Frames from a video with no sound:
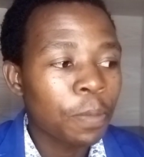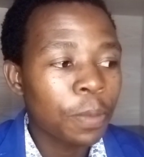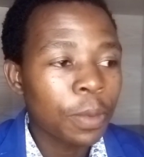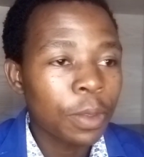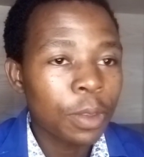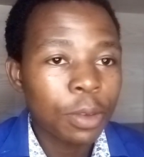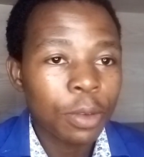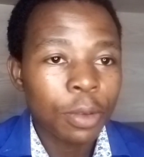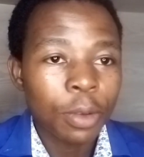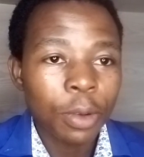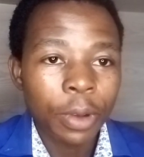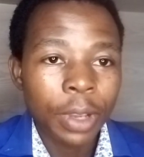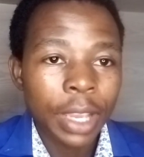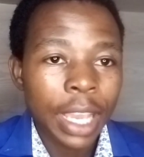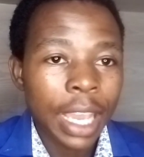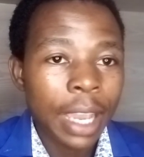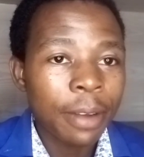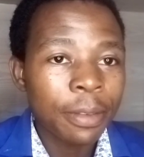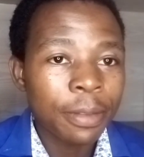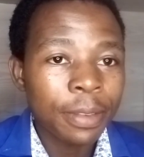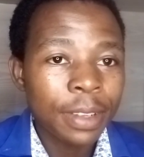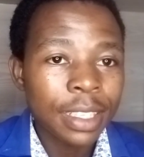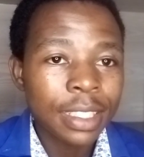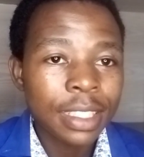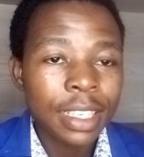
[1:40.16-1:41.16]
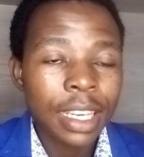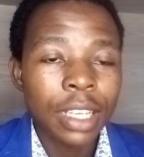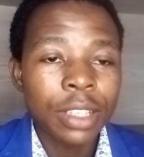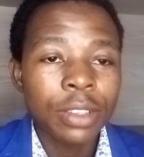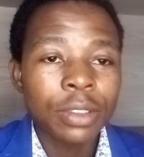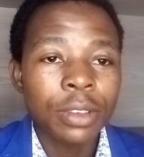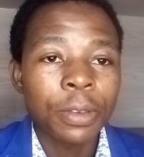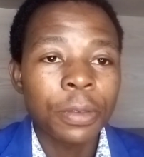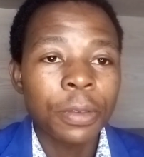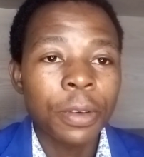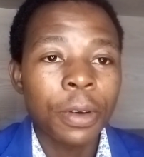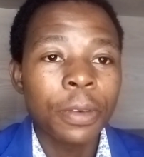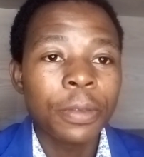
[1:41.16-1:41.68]
to have these kinds
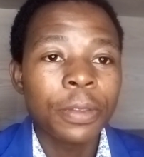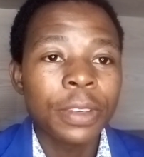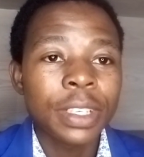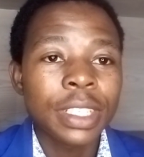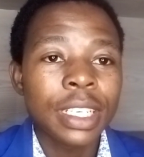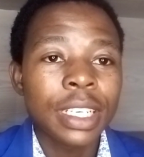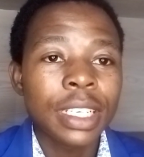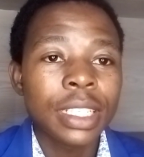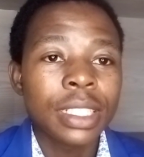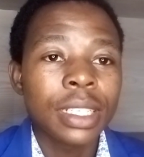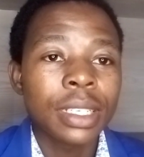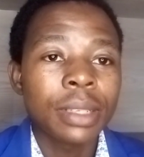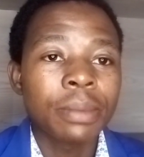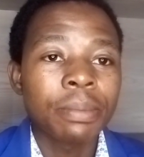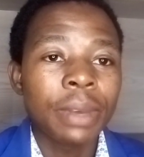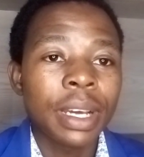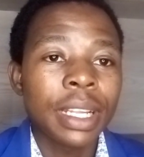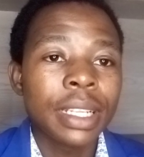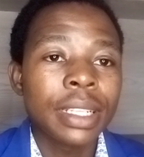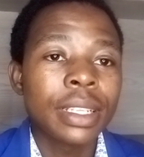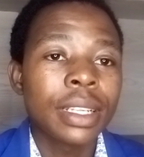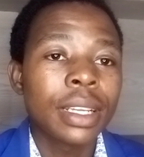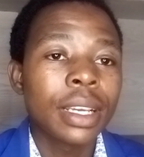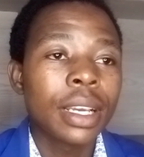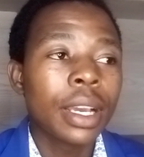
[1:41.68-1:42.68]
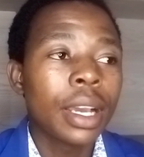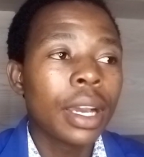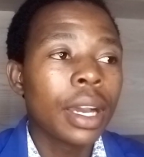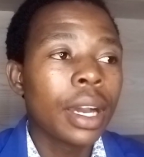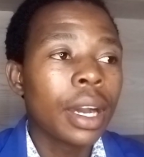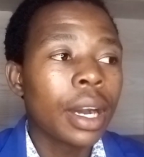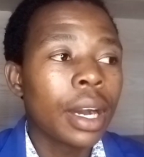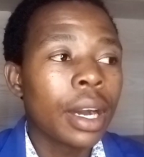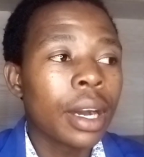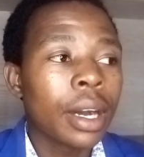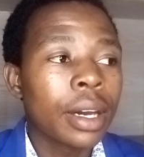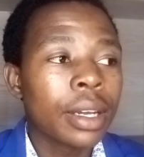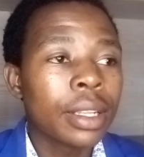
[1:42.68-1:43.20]
of conversation. But
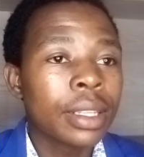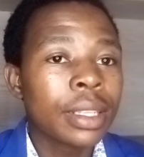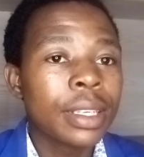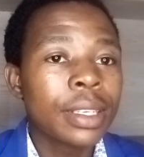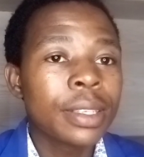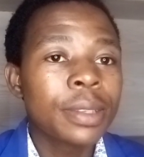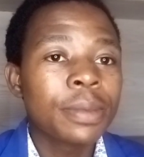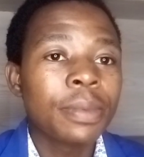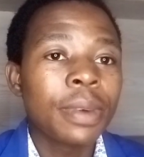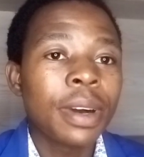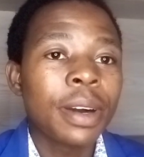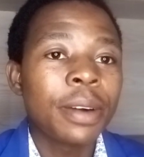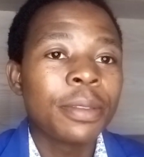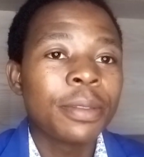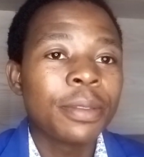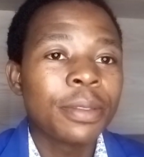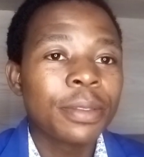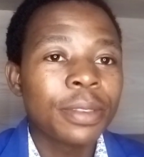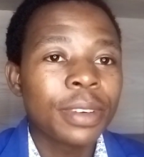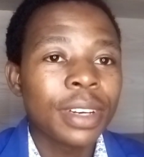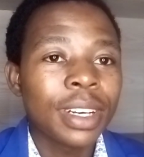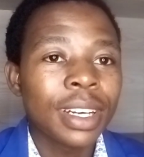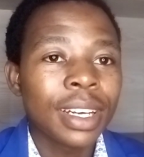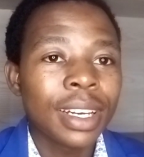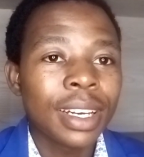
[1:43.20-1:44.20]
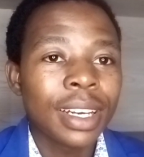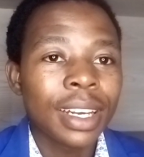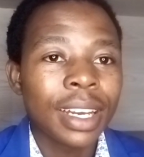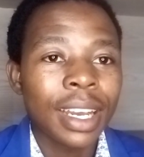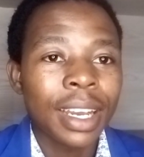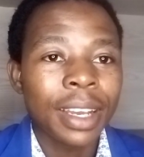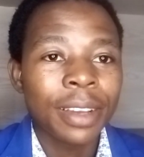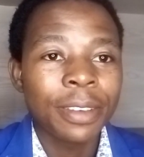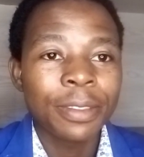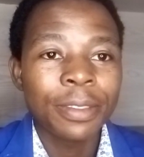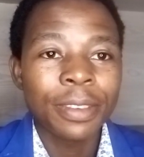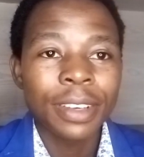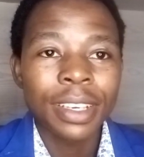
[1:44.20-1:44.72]
uh, this month uh,
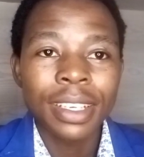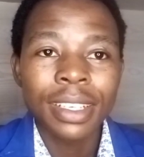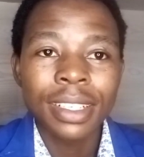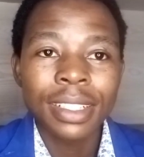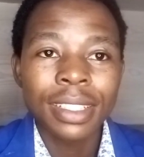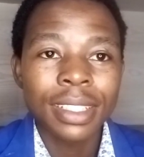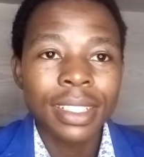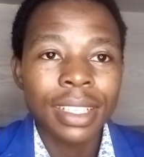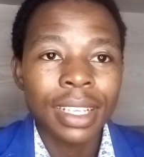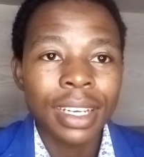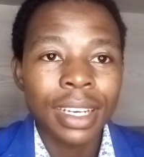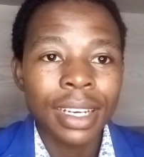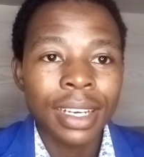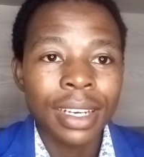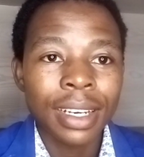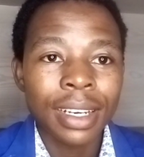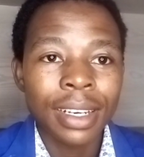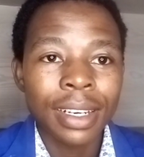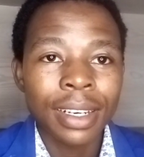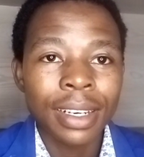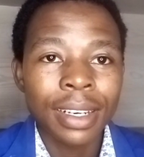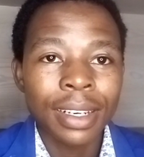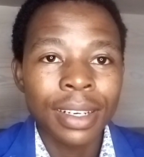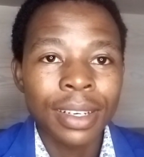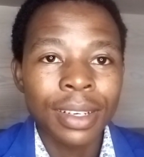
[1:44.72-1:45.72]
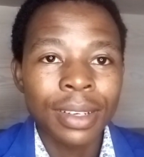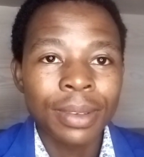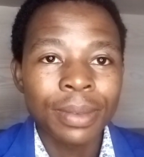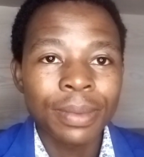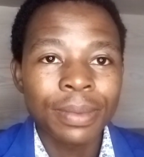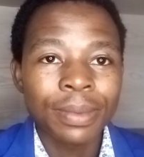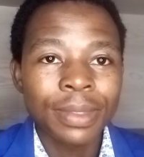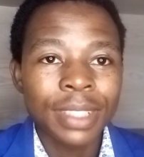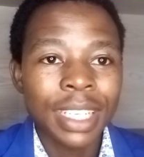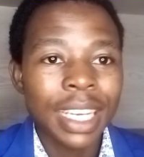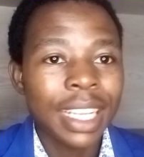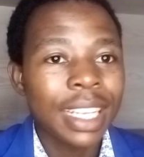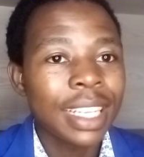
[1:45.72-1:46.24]
I faced uh,
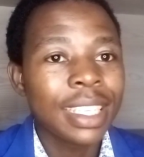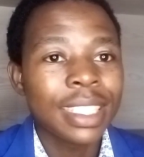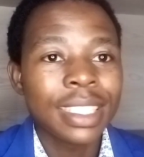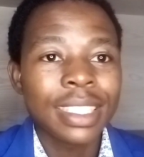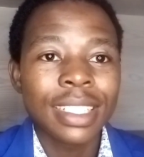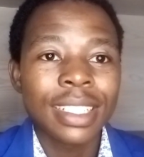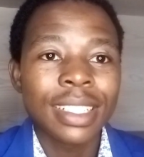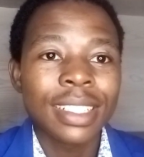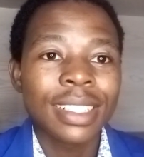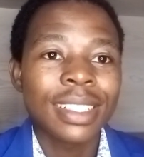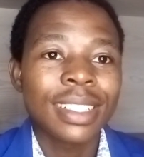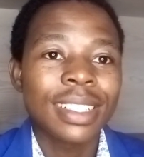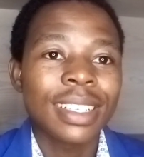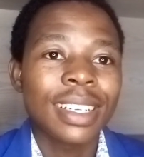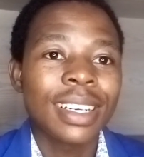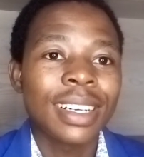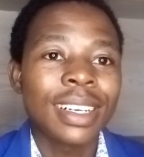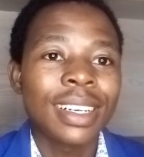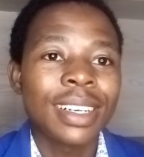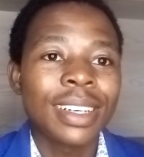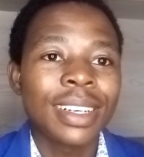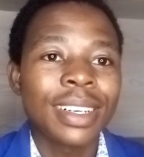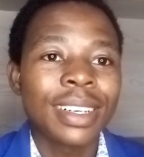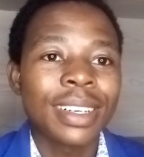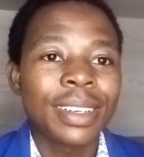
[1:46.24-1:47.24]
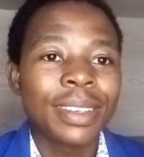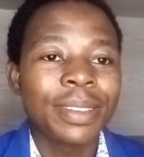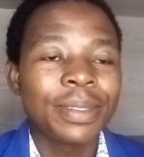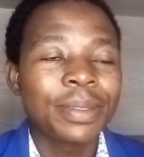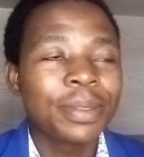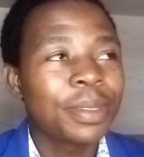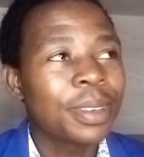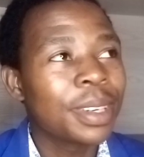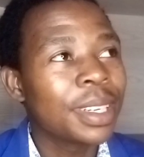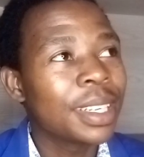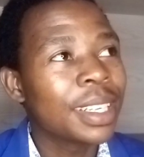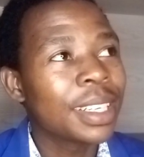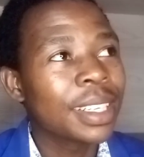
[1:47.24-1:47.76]
challenges um,
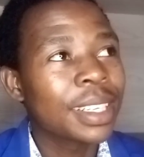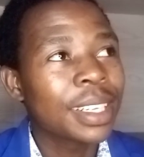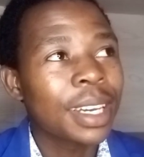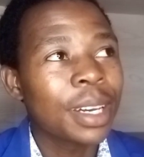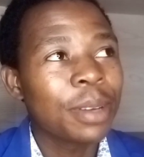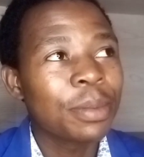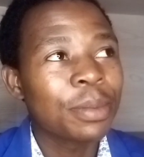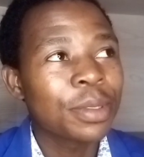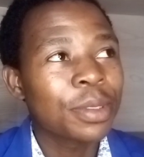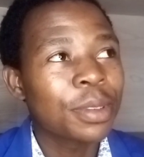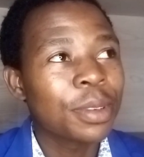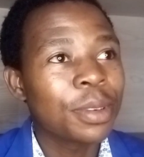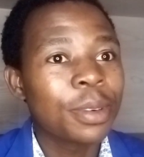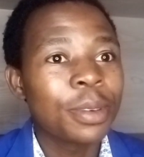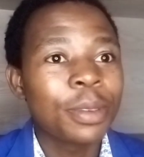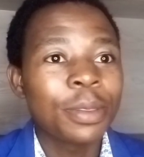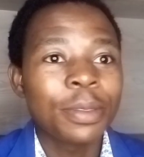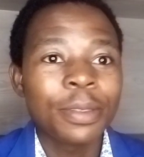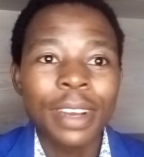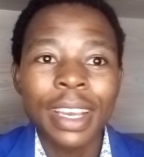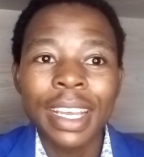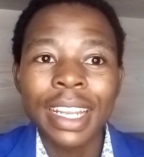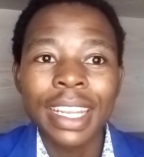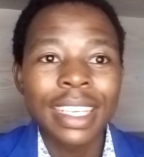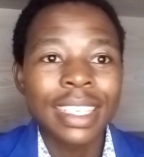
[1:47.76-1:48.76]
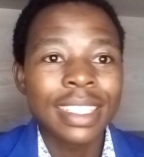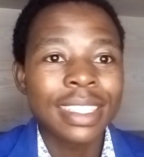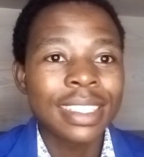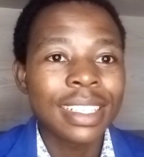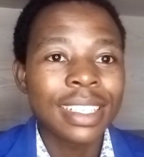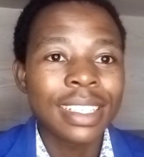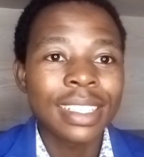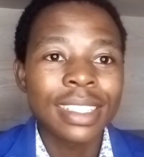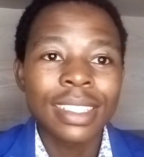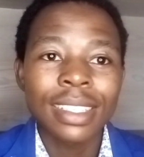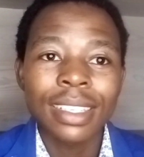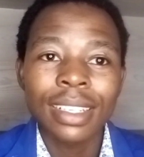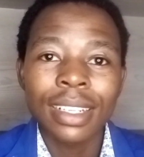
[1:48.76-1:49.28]
when it comes to
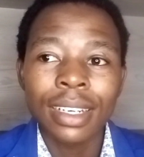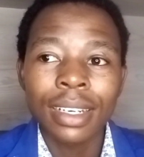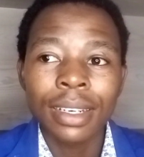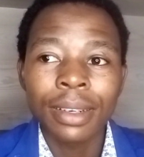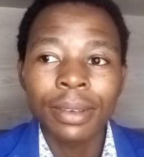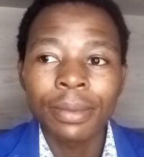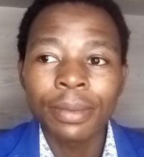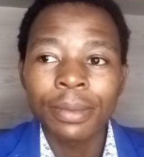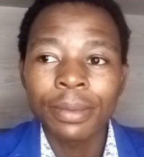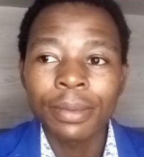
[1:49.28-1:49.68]
finances, um,